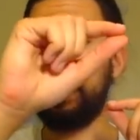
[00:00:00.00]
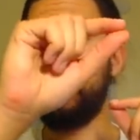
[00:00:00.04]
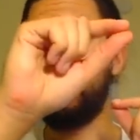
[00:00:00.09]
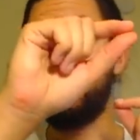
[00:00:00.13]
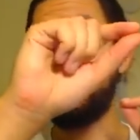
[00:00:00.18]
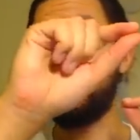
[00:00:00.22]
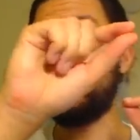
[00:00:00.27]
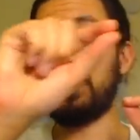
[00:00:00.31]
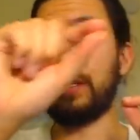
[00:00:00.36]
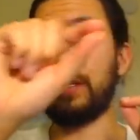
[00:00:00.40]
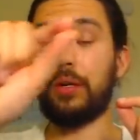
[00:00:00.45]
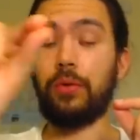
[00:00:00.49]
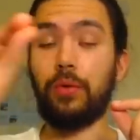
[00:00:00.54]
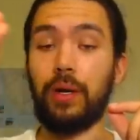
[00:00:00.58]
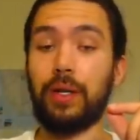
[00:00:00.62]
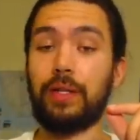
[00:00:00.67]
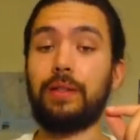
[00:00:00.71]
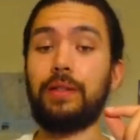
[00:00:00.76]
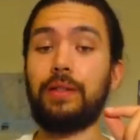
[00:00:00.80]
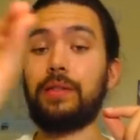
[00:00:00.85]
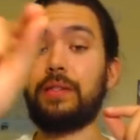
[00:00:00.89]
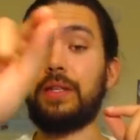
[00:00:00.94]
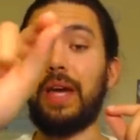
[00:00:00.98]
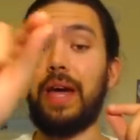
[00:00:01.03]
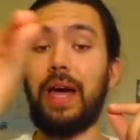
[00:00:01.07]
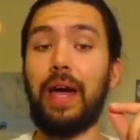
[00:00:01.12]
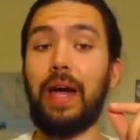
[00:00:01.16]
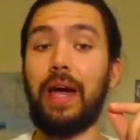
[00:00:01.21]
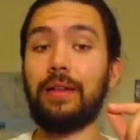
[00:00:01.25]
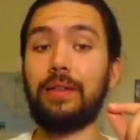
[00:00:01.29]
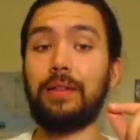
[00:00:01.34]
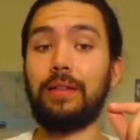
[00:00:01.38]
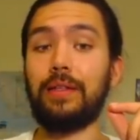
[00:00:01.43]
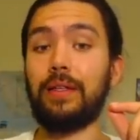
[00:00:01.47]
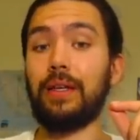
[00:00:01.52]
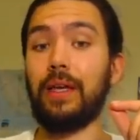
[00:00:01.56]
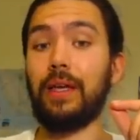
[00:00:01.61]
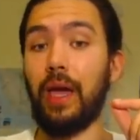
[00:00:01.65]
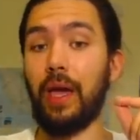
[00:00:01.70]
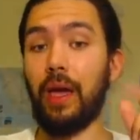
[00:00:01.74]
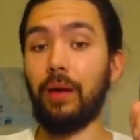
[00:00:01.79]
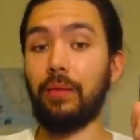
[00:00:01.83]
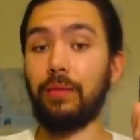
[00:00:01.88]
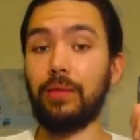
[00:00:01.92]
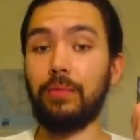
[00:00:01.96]
are they correctly tagged in the
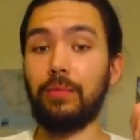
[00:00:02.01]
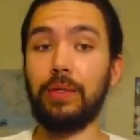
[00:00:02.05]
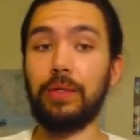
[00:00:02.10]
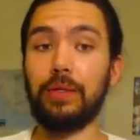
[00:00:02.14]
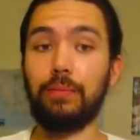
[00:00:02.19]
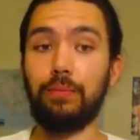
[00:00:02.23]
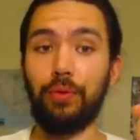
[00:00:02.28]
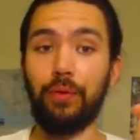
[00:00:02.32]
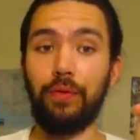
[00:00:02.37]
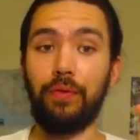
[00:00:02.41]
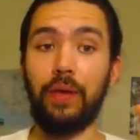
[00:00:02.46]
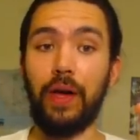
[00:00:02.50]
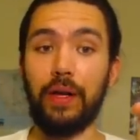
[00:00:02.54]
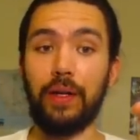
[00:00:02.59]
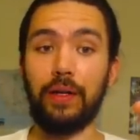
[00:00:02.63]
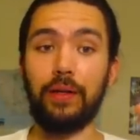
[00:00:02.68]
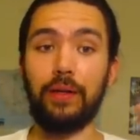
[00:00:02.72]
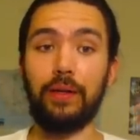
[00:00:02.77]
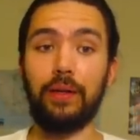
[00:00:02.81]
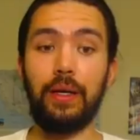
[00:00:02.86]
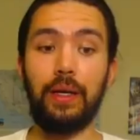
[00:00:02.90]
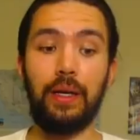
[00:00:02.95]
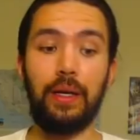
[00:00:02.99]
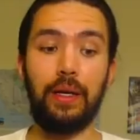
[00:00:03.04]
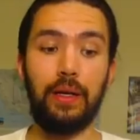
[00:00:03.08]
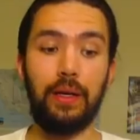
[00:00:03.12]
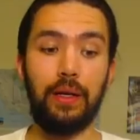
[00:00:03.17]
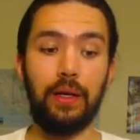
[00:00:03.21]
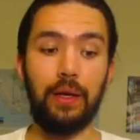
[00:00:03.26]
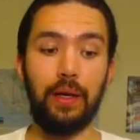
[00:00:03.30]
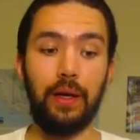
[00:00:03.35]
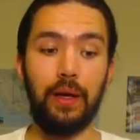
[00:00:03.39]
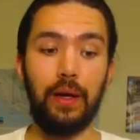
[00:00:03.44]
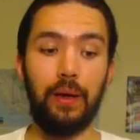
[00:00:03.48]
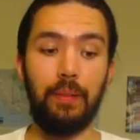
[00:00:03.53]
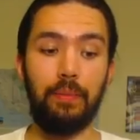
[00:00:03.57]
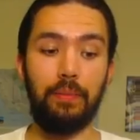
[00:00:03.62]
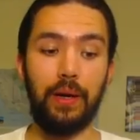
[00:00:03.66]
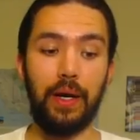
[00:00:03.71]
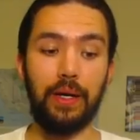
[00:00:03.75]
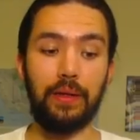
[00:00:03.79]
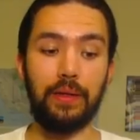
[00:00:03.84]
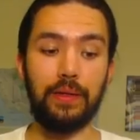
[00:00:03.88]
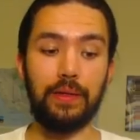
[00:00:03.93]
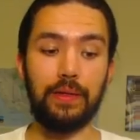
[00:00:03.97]
game to be prevented
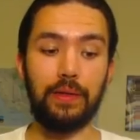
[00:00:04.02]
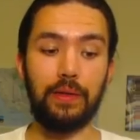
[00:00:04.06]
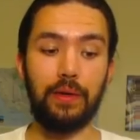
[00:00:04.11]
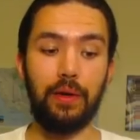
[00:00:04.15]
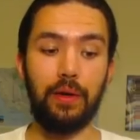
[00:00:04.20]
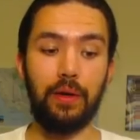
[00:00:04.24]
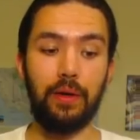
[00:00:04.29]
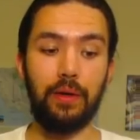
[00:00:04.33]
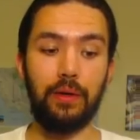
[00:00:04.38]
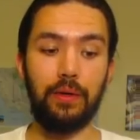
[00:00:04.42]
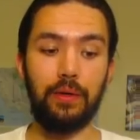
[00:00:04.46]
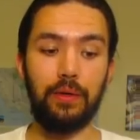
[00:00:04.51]
by this card?